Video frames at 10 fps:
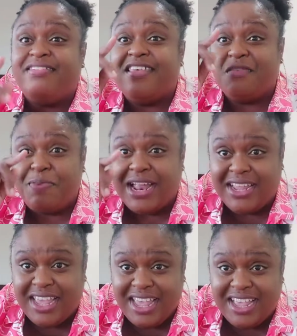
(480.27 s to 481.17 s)
It says
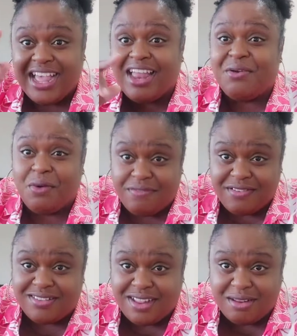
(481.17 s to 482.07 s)
pancake and
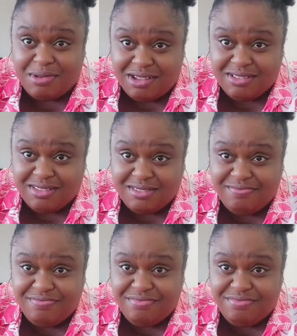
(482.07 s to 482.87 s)
waffles on the box.